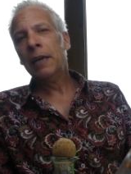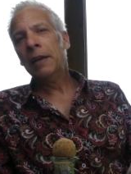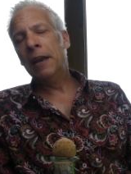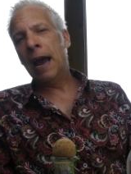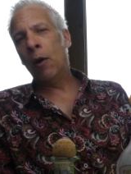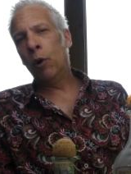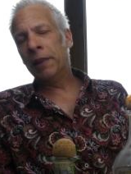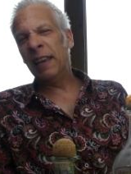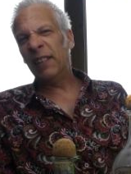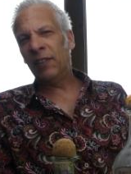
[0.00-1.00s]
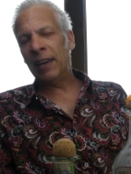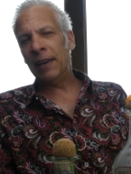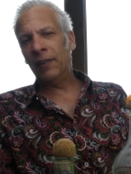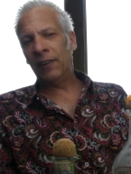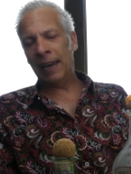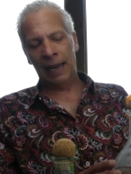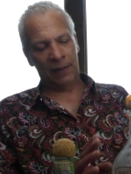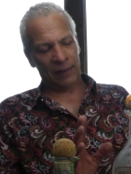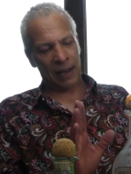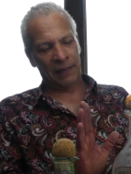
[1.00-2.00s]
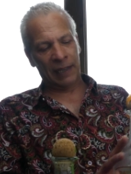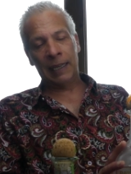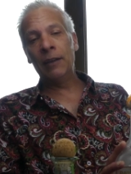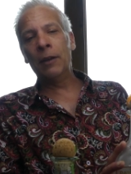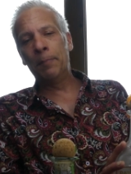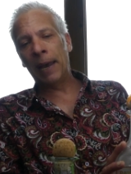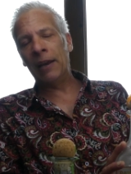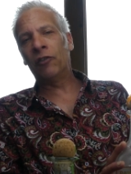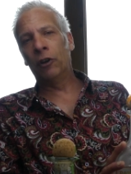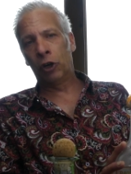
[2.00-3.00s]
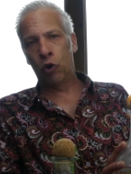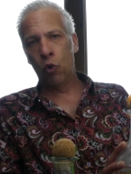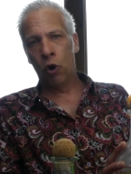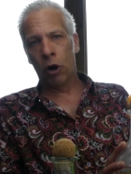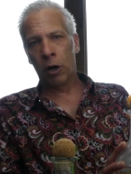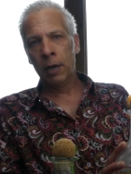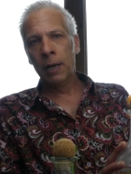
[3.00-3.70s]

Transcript: Now what this is, it's a tequila-based liqueur